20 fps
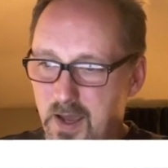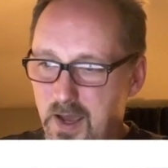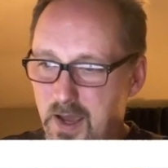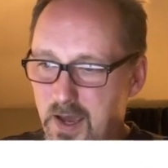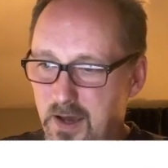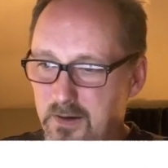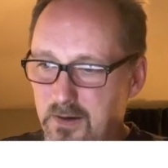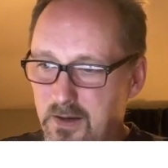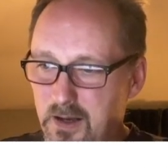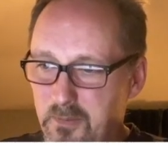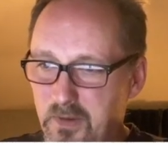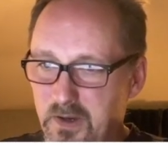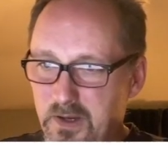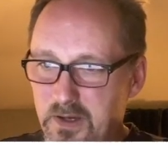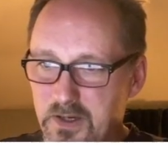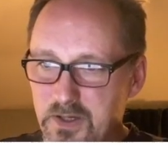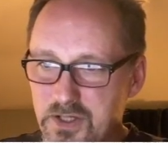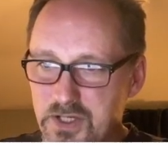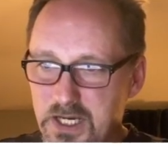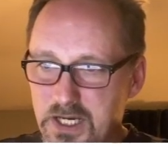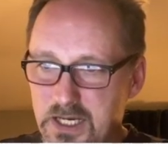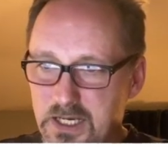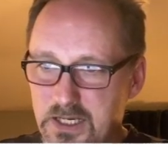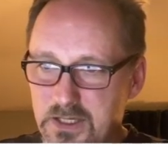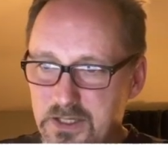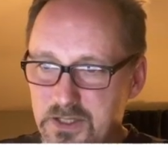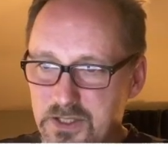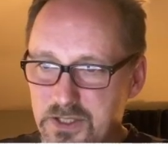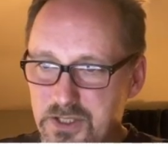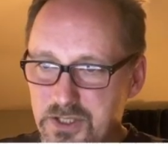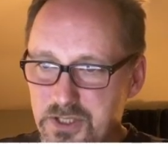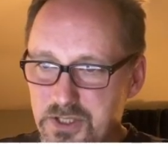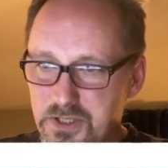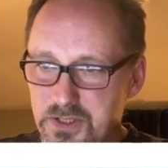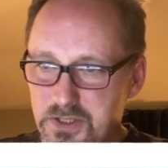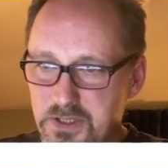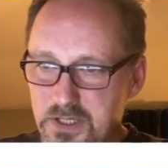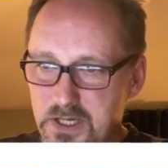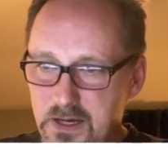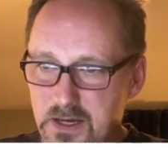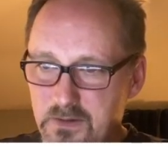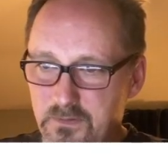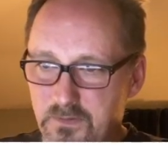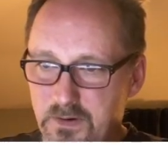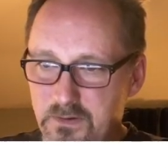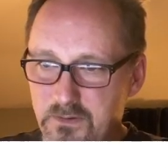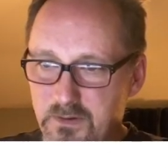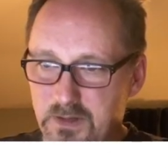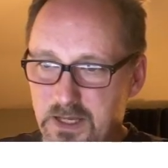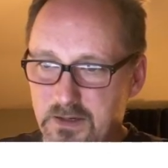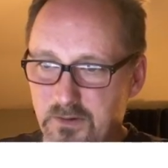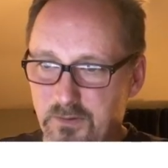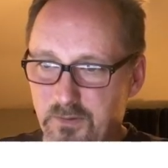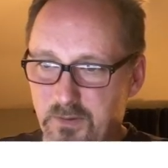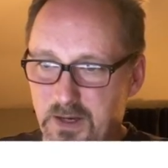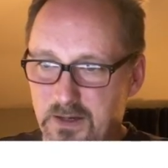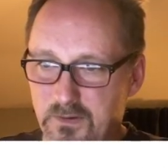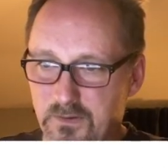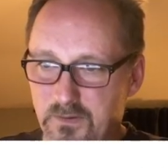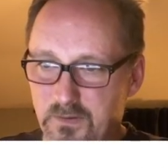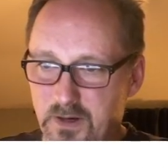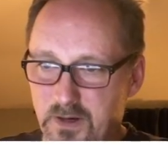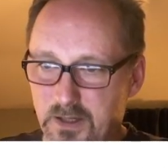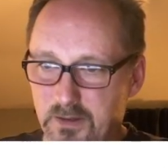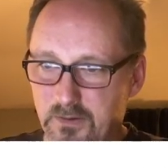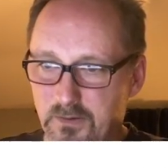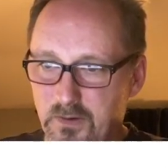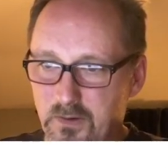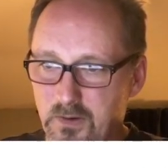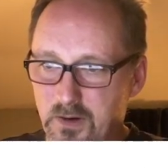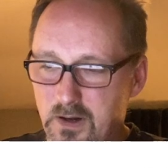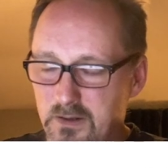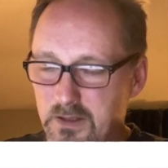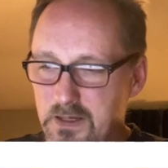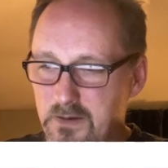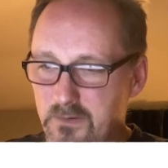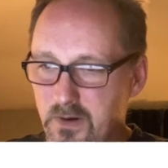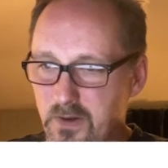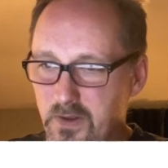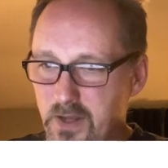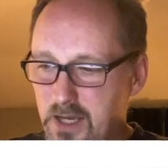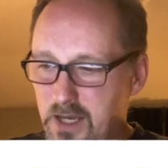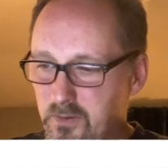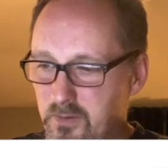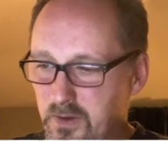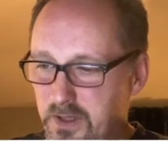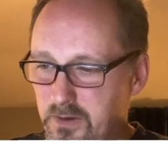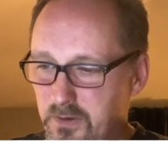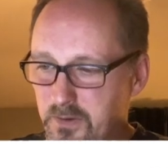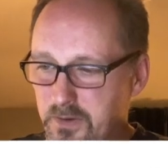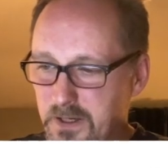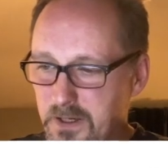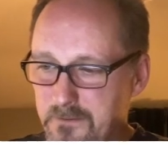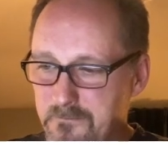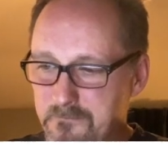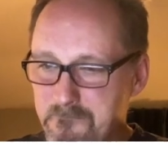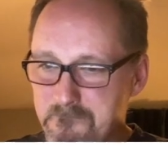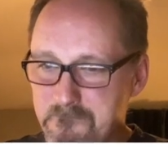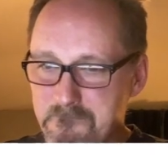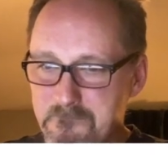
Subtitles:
And I'm going to change, no, the federal land is red is fine. So I'll leave all that and we'll hit OK.